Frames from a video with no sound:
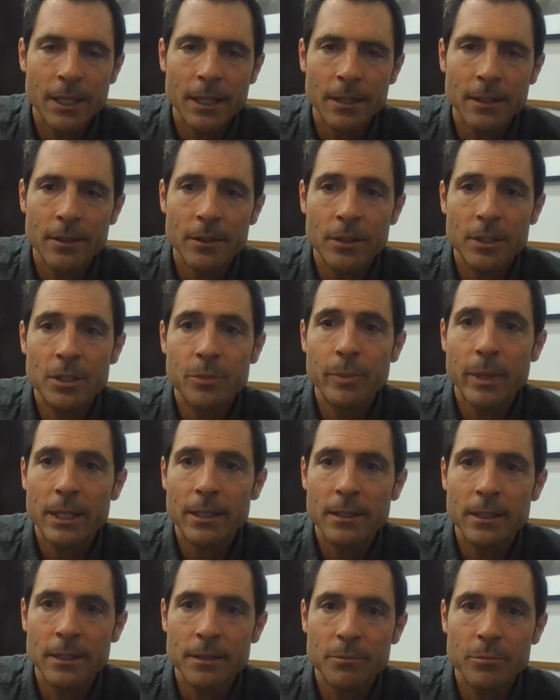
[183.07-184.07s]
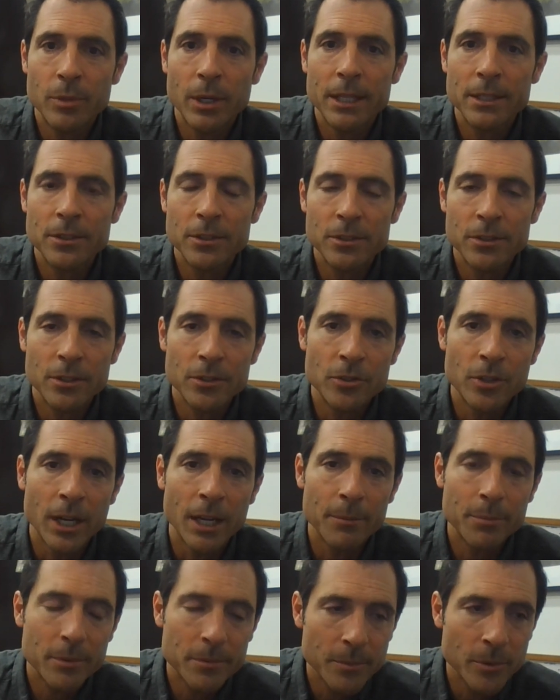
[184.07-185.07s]
and they're expecting prices to
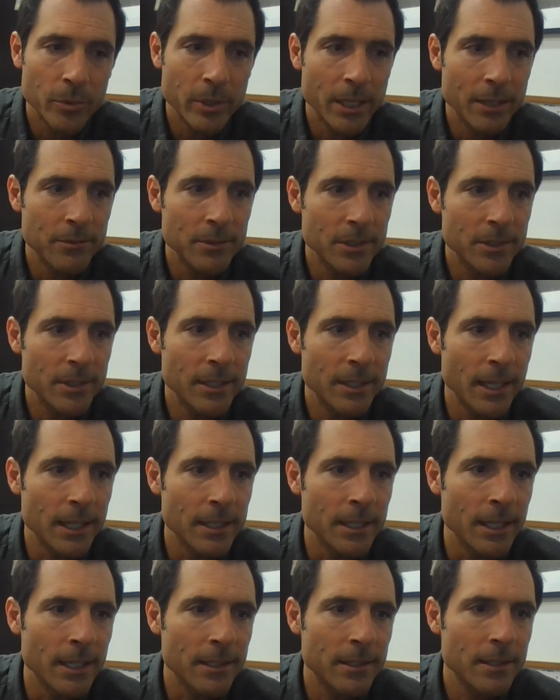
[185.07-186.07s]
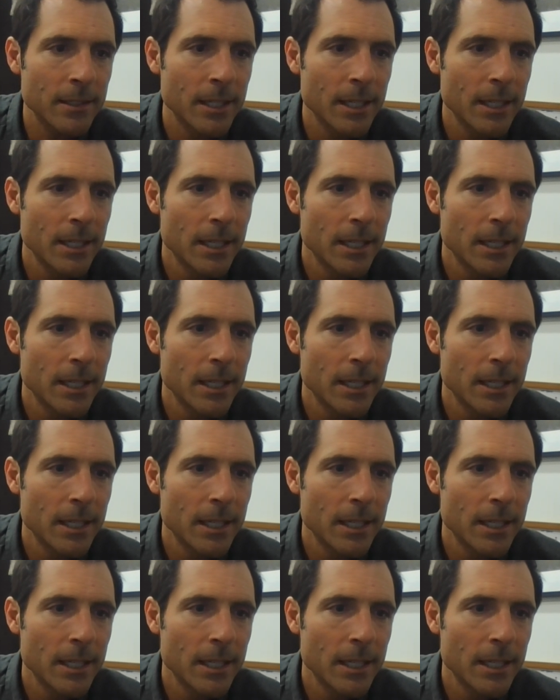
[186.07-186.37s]
drop, but we haven't seen that yet.